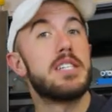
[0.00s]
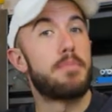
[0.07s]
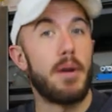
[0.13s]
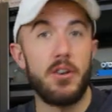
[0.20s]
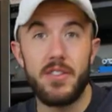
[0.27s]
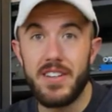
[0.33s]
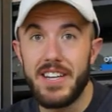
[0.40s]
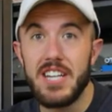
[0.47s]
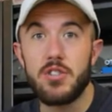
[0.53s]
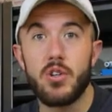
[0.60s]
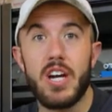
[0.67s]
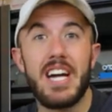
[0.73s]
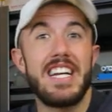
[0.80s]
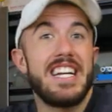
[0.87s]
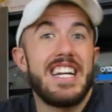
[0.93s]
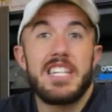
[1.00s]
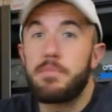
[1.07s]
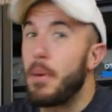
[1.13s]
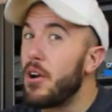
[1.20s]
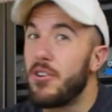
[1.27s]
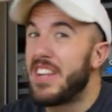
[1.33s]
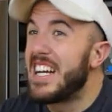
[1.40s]
it's better than laser cutting, it's
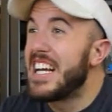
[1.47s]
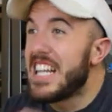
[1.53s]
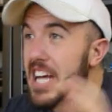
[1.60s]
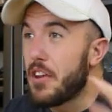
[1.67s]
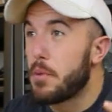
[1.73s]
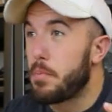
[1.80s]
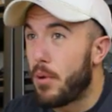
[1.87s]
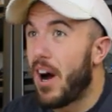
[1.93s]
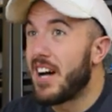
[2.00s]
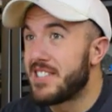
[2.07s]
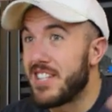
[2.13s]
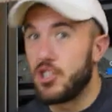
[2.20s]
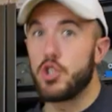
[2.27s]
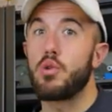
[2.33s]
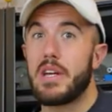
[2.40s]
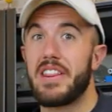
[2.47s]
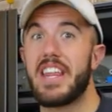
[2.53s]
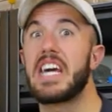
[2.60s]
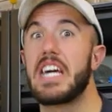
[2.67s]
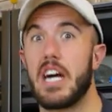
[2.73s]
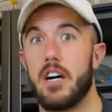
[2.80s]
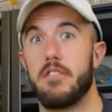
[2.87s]
better than any other process you can
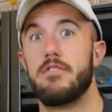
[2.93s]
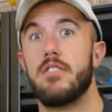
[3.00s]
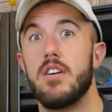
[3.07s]
think of.